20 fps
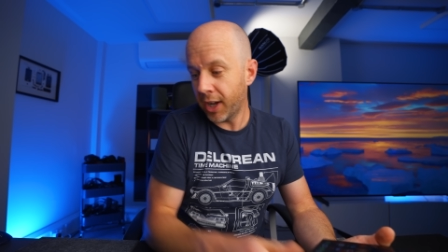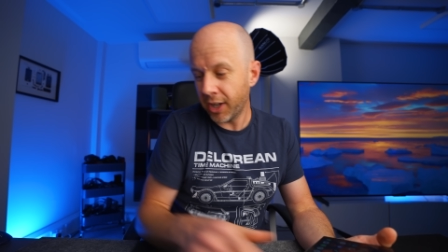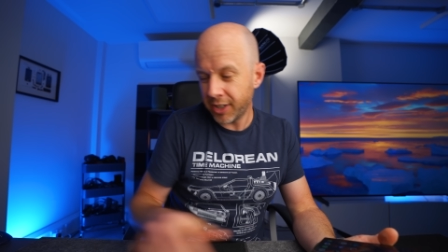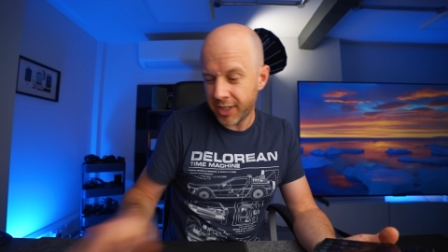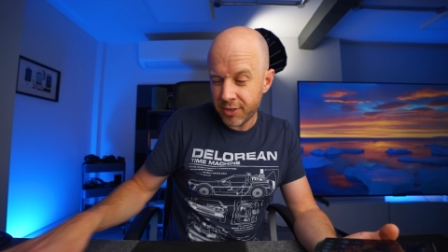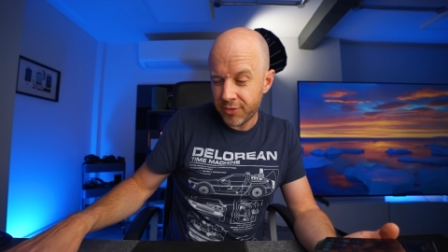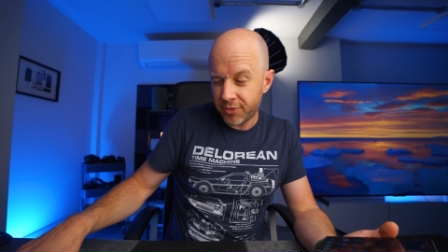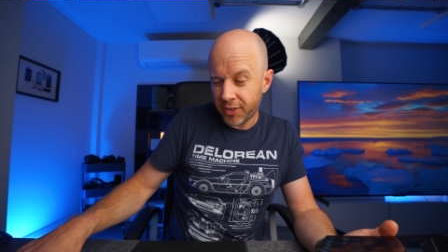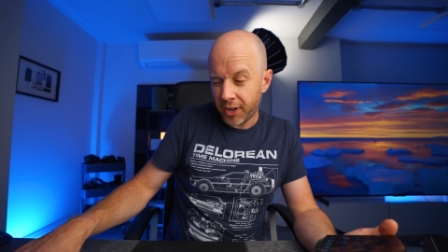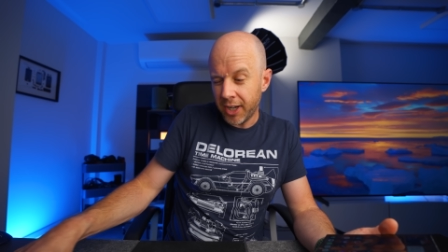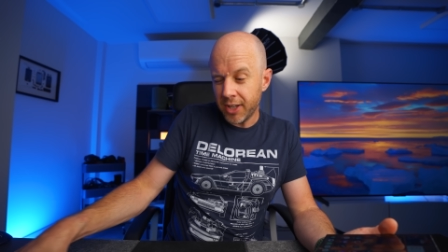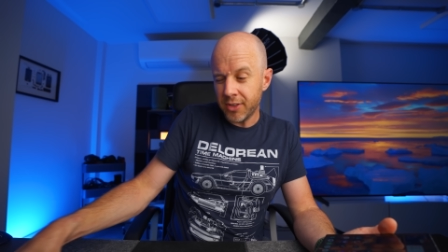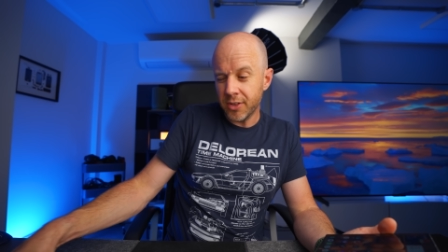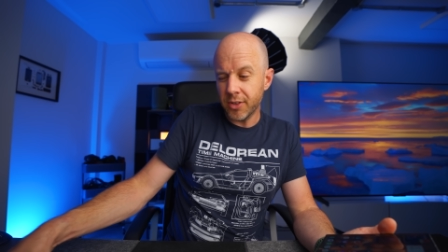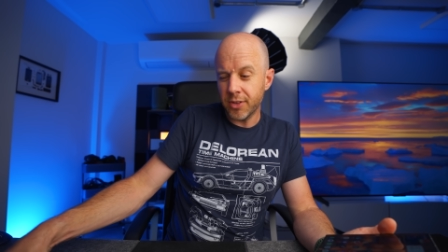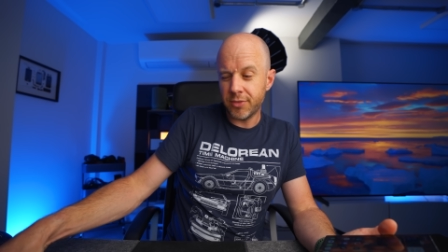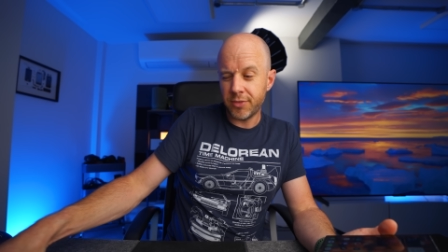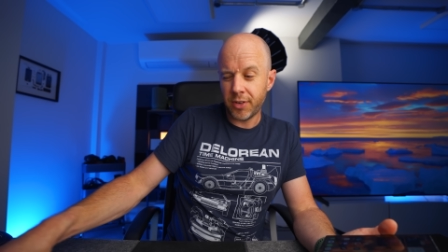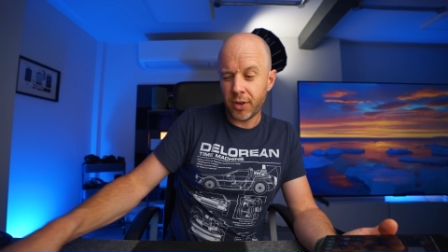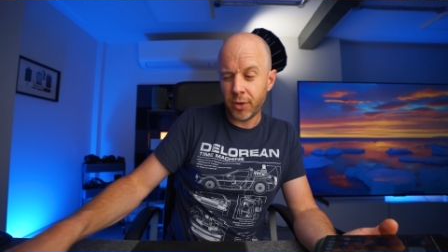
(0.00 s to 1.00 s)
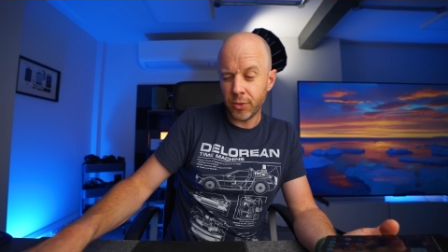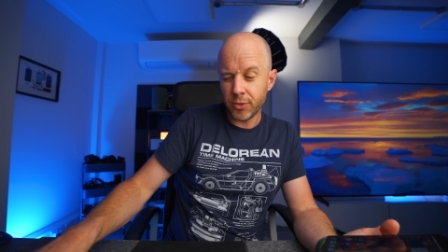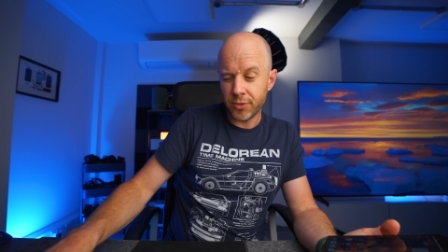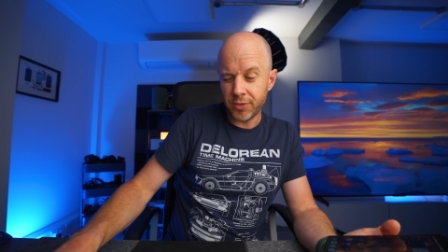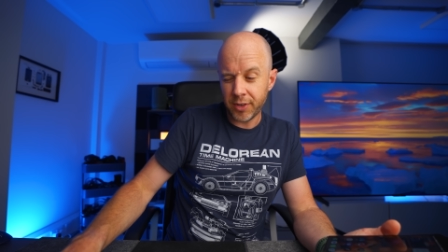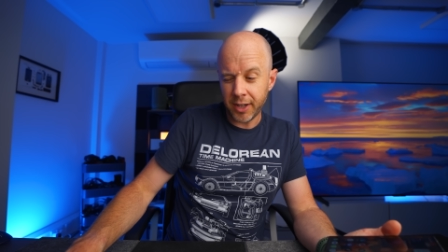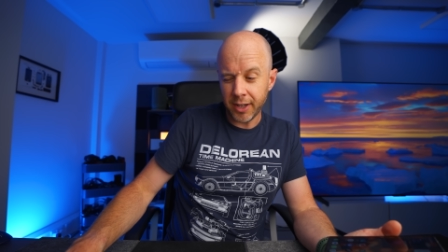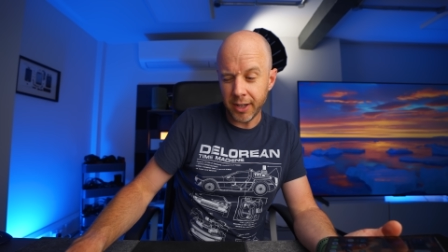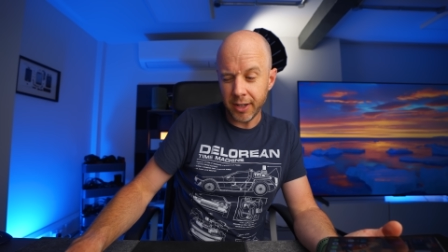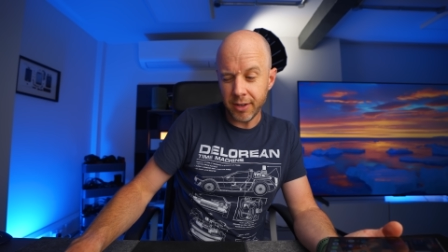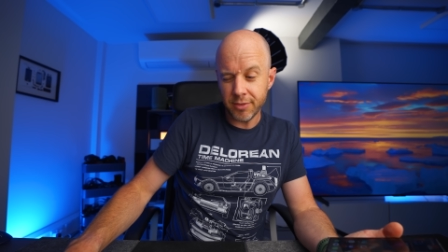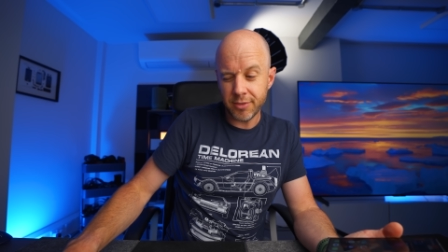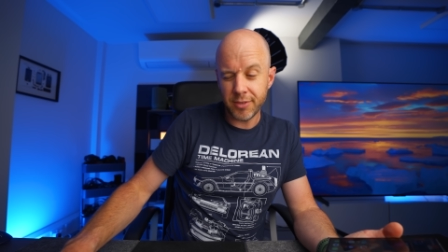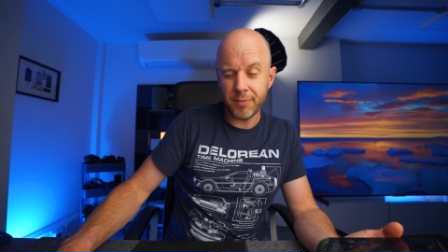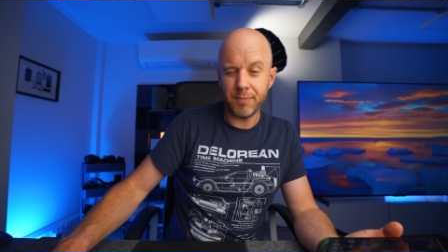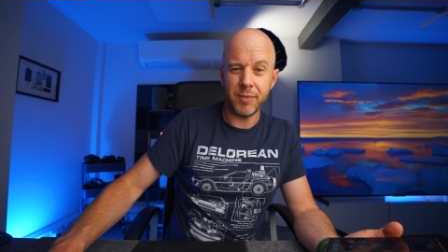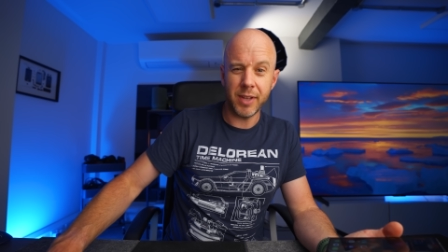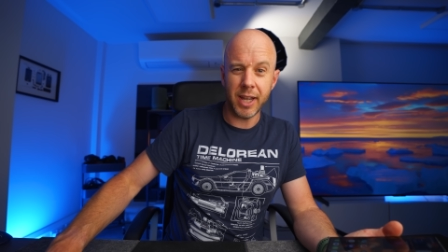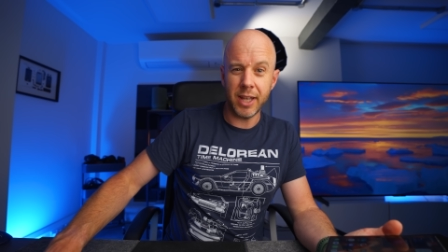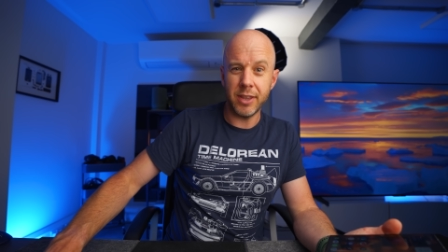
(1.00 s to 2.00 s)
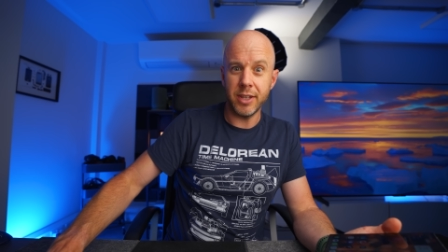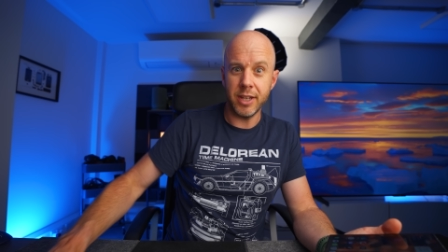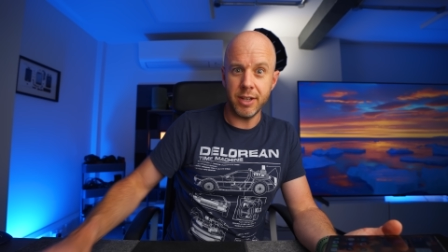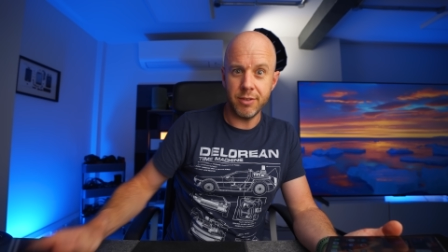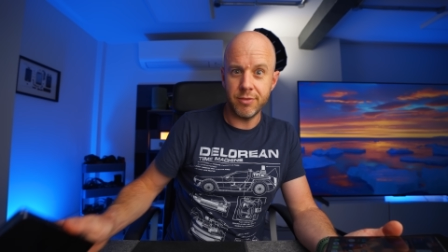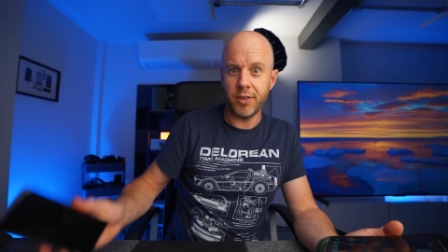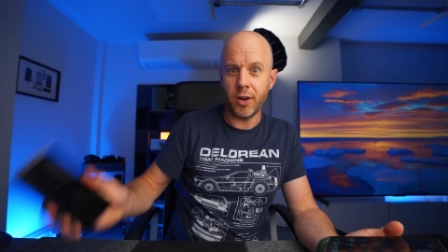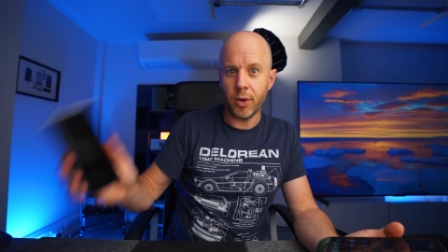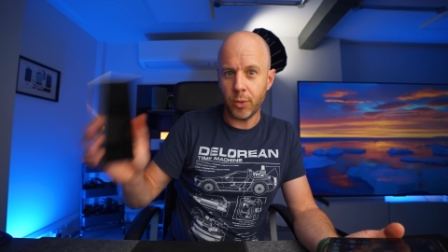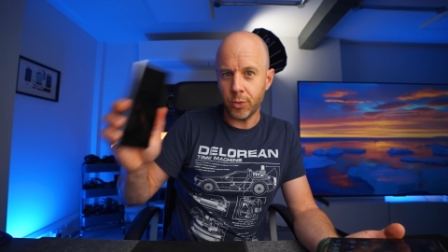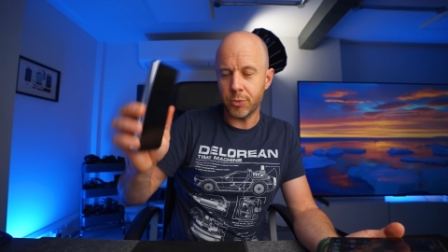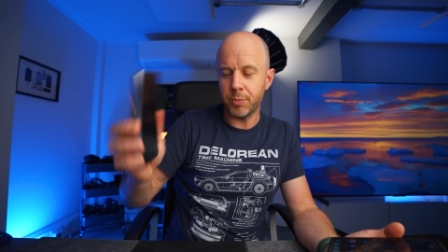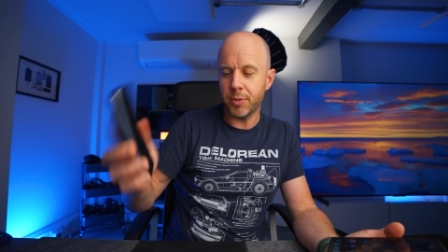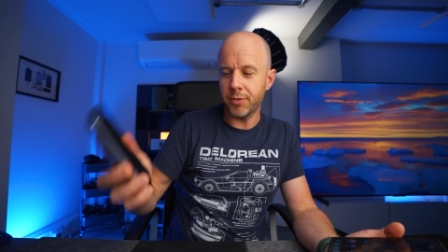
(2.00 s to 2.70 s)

I did find that the Fold 5 and the folds